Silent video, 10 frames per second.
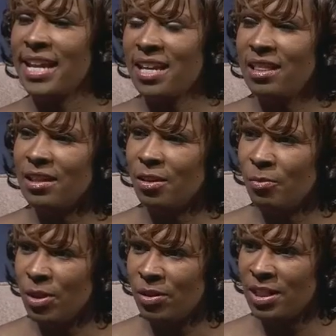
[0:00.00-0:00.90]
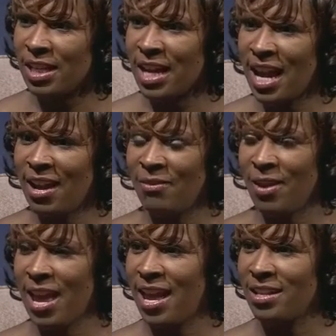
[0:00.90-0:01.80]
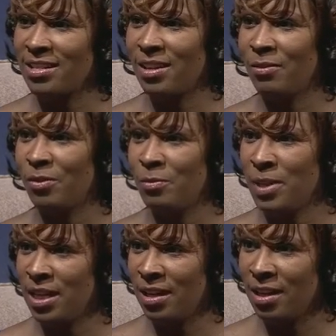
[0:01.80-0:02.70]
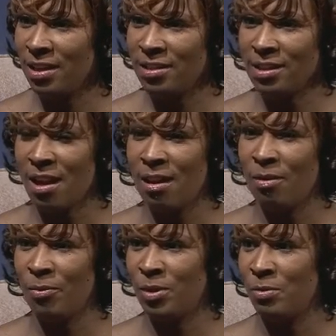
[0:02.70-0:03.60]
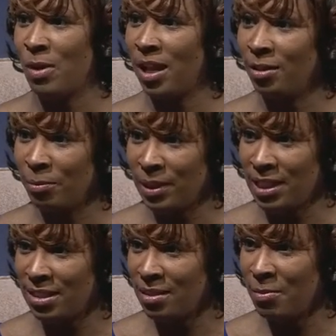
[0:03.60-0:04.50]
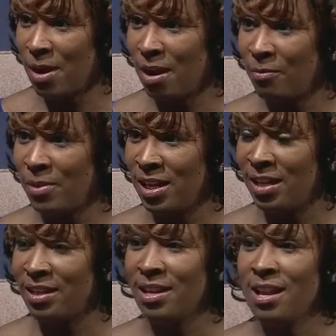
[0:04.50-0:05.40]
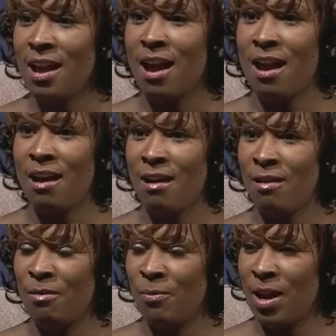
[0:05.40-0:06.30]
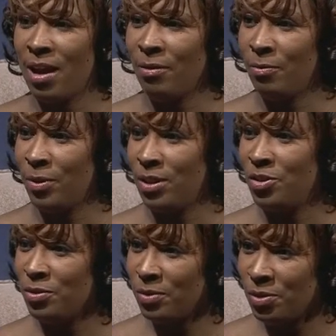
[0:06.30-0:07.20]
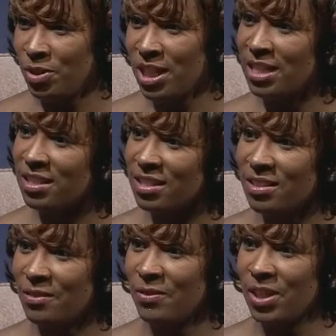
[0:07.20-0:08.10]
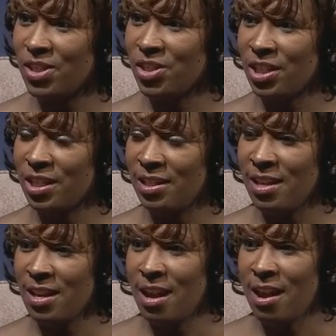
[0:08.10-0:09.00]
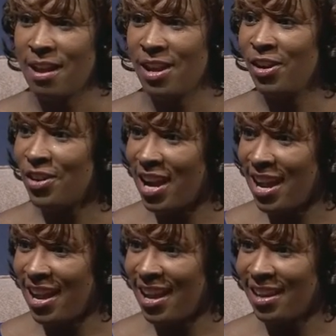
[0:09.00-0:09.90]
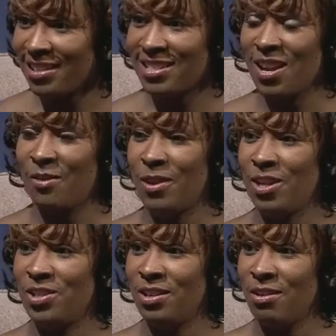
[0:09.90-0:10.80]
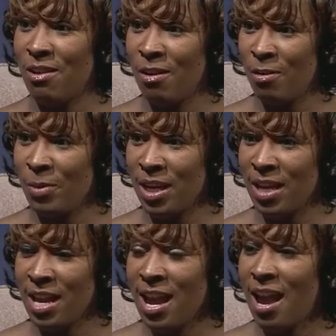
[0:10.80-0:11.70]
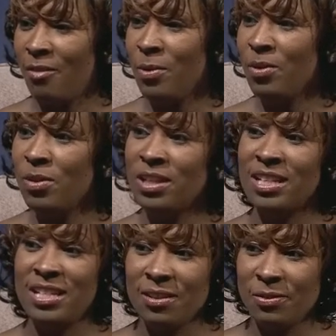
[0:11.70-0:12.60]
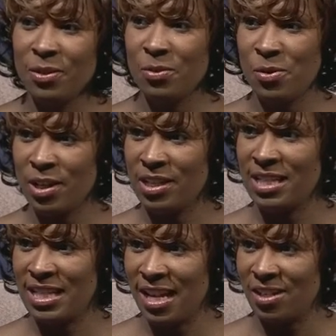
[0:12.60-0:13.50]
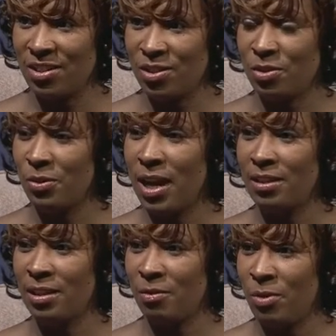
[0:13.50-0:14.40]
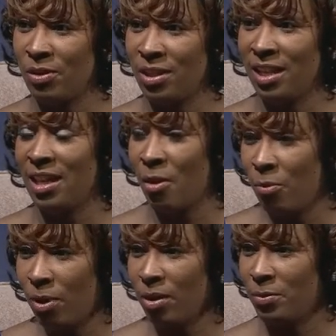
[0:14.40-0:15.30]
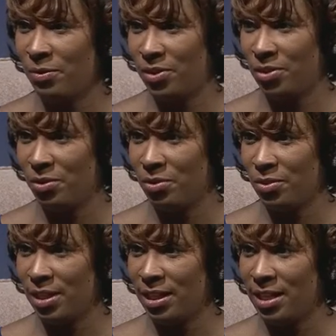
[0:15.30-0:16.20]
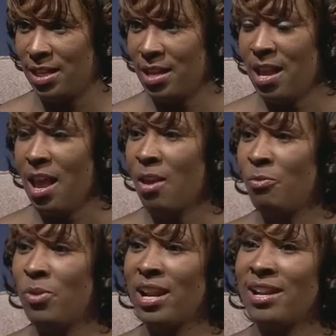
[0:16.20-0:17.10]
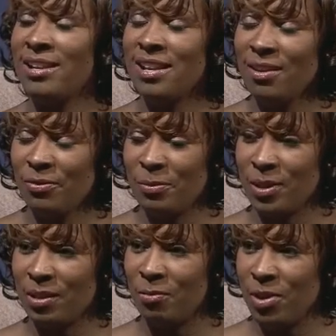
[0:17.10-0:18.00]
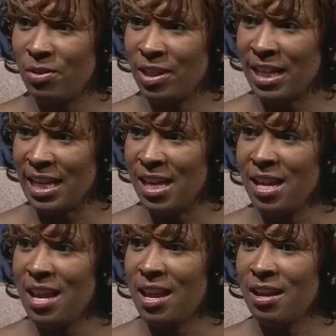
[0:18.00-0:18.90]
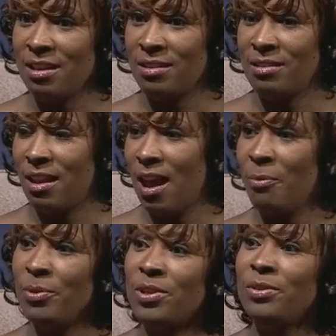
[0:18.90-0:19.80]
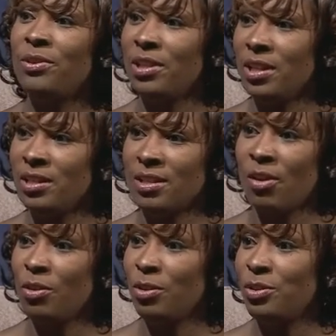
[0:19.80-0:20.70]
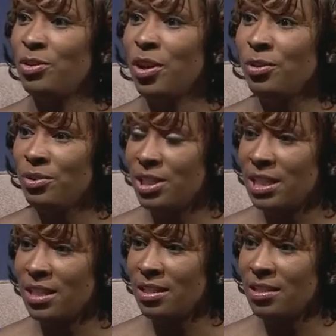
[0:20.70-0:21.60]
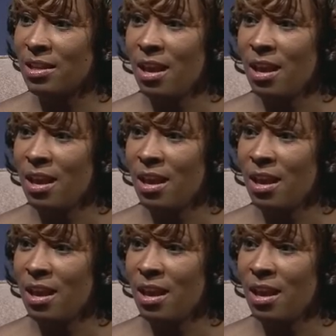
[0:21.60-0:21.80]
in the community, I've had several meetings with the Raleigh Police Department, with the Juvenile Justice Division, Interact, Salvation Army. I've been going to different organizations throughout the community that work with children. And what I need from the community is opportunities. I'll go to churches,